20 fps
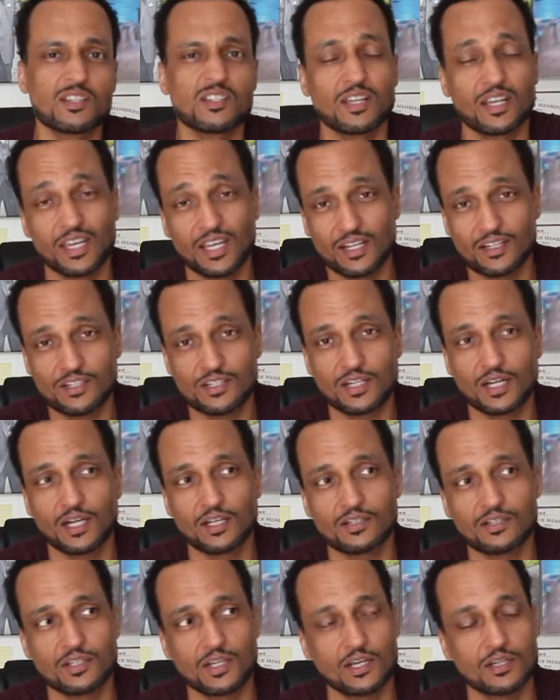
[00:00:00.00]
headshot
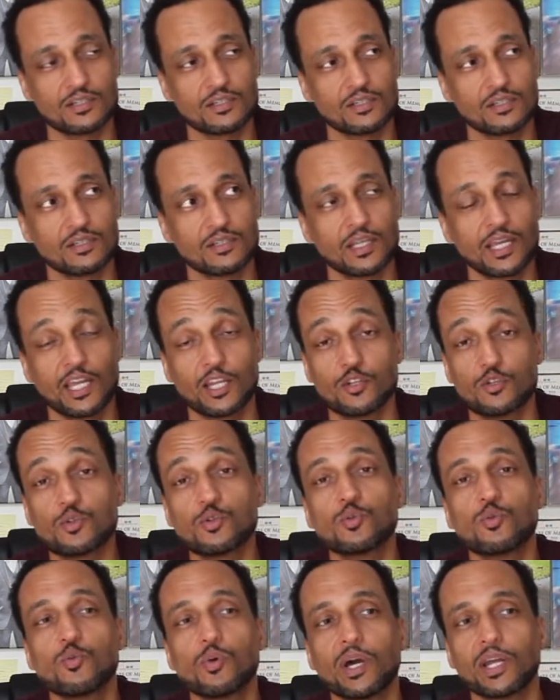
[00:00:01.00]
session, and
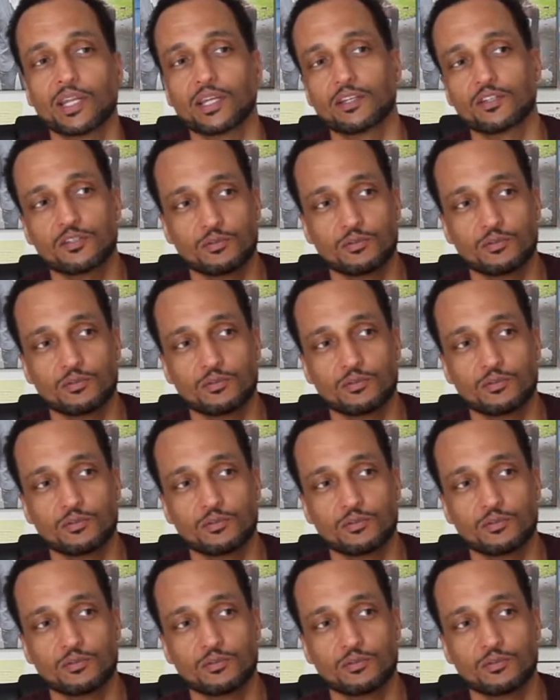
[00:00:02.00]
2 weddings.